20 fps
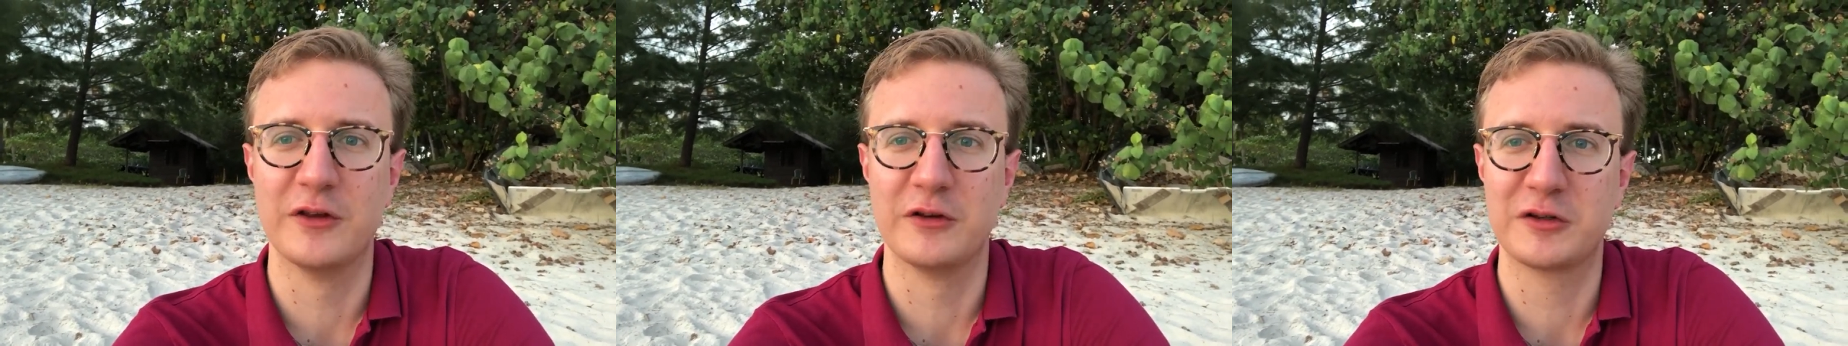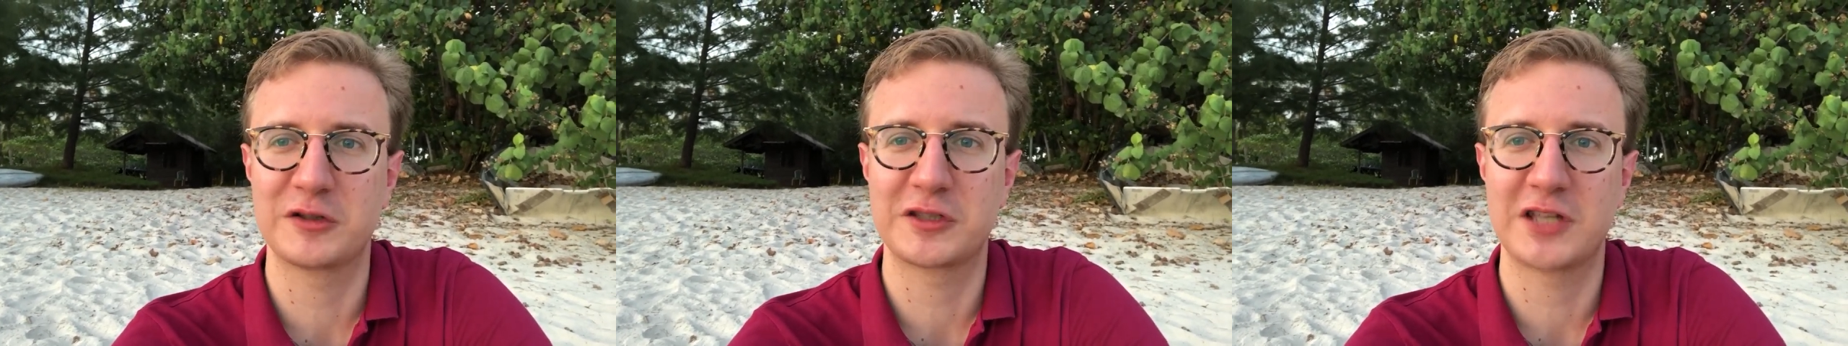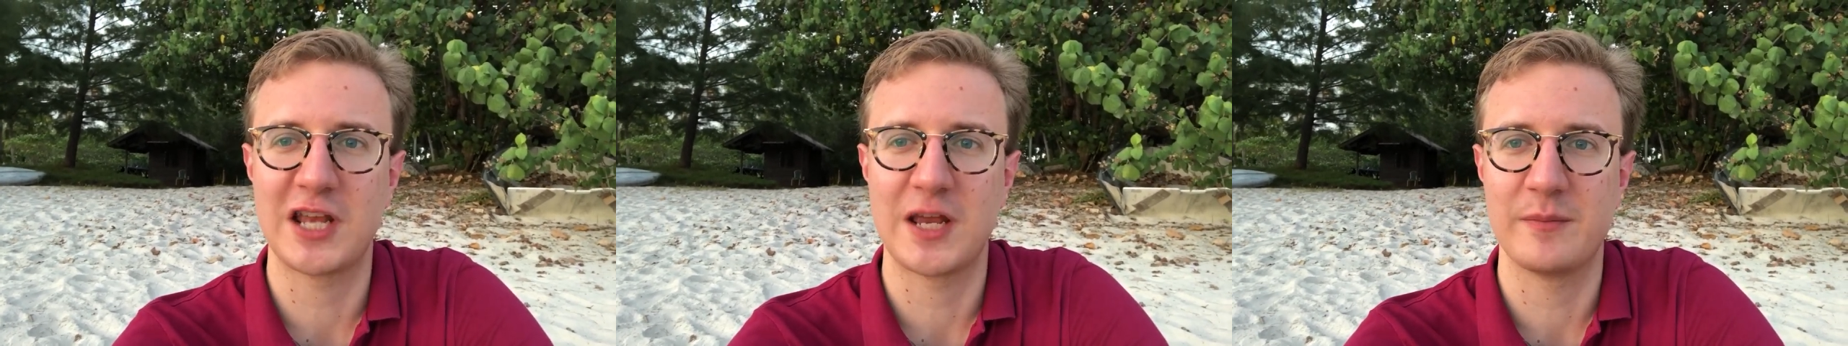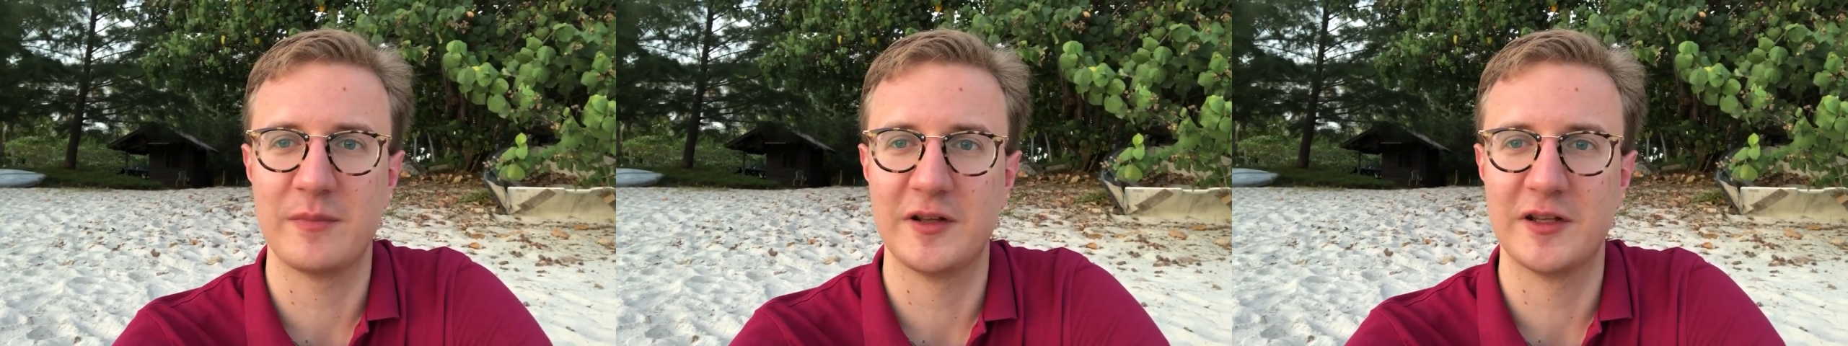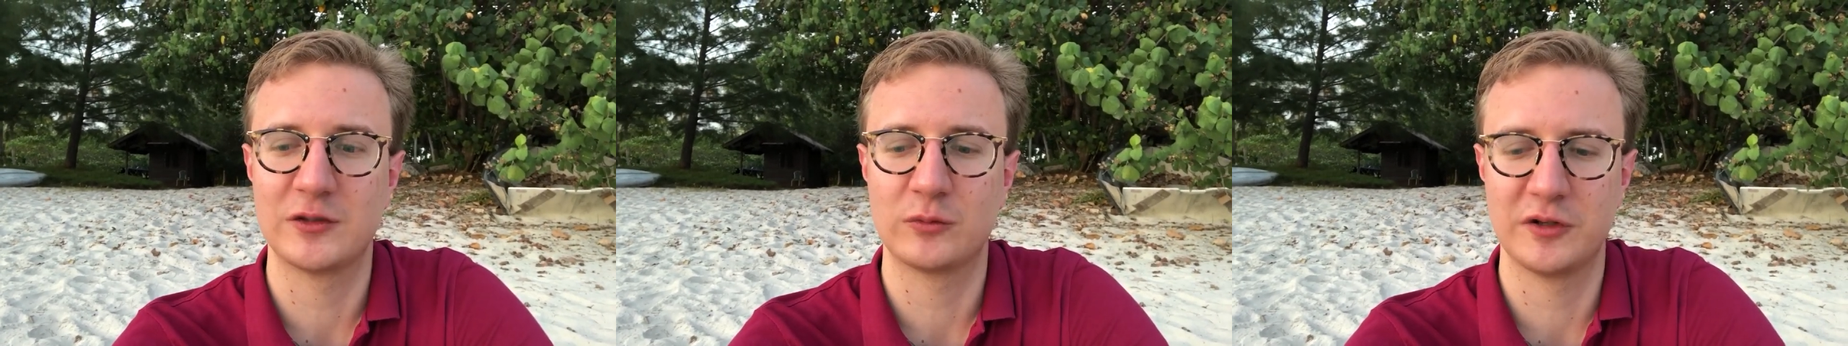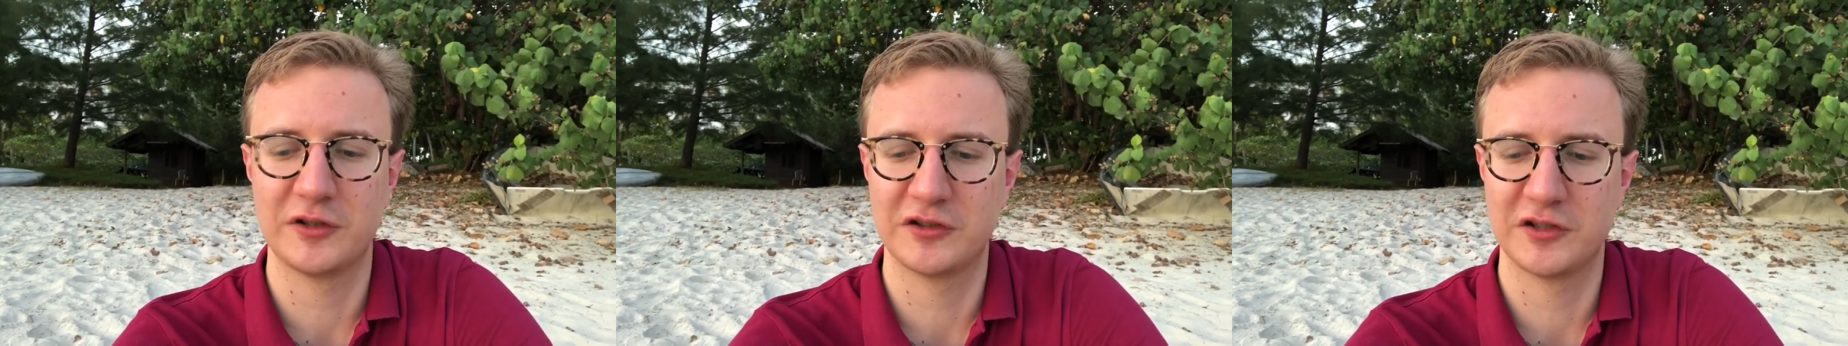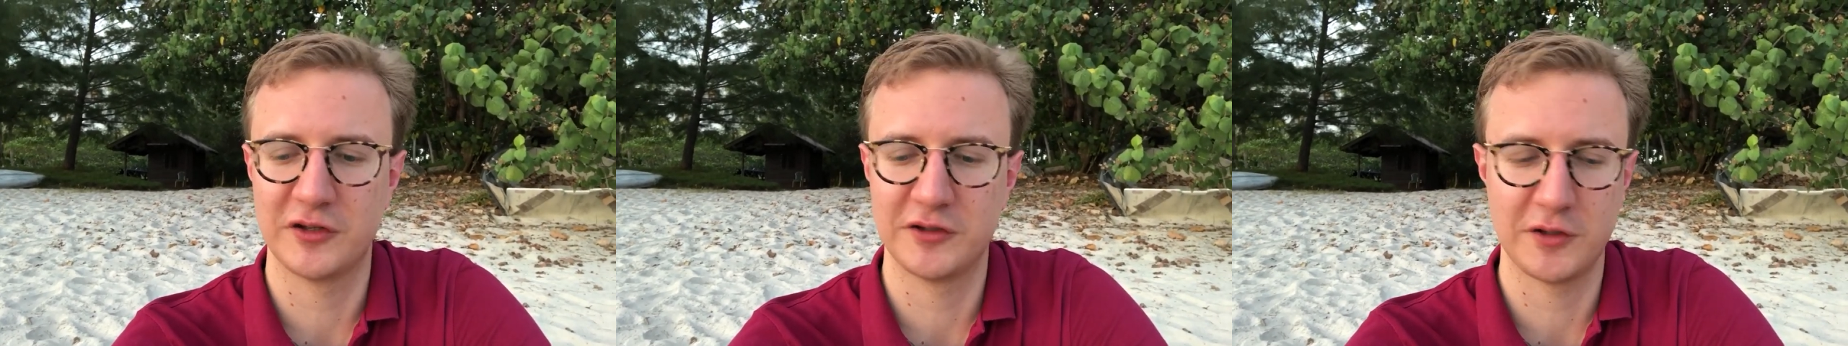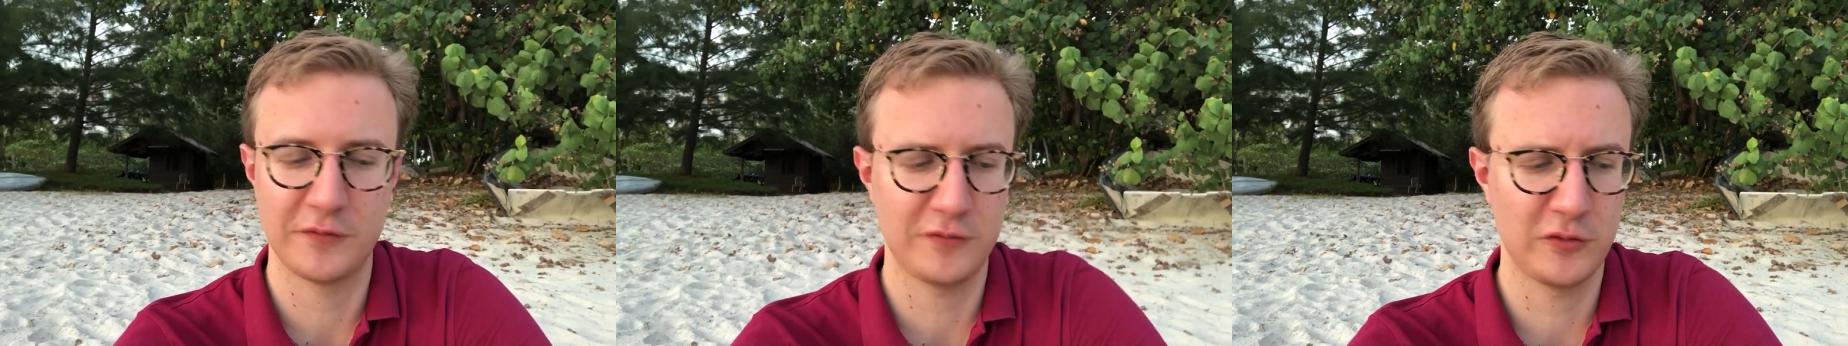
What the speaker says: those statements where it says,